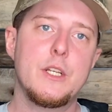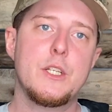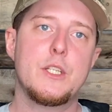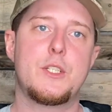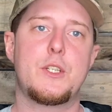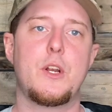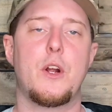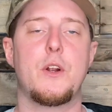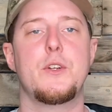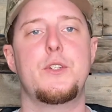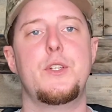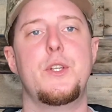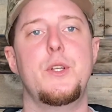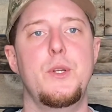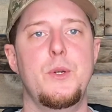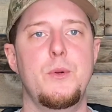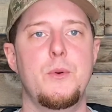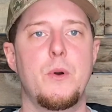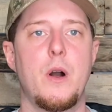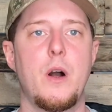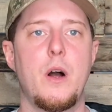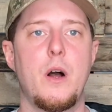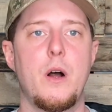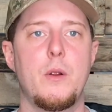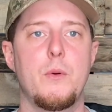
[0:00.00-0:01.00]
start
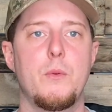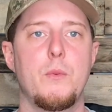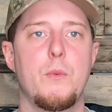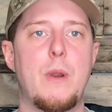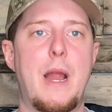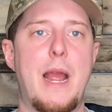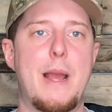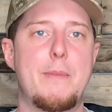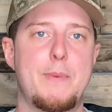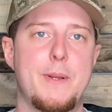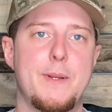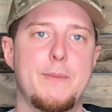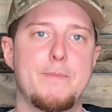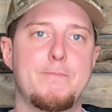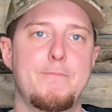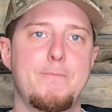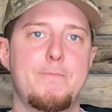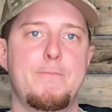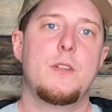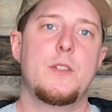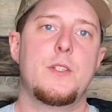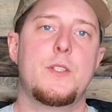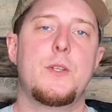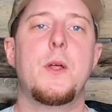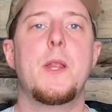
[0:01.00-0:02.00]
to wrap it.
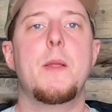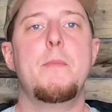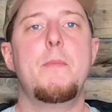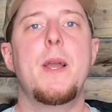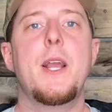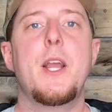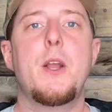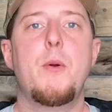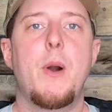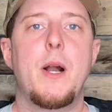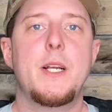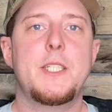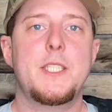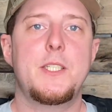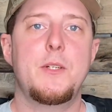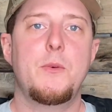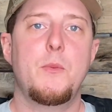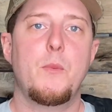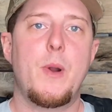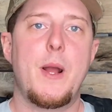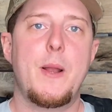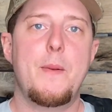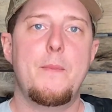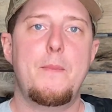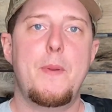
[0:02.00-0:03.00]
So the big
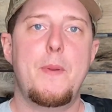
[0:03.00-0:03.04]
question when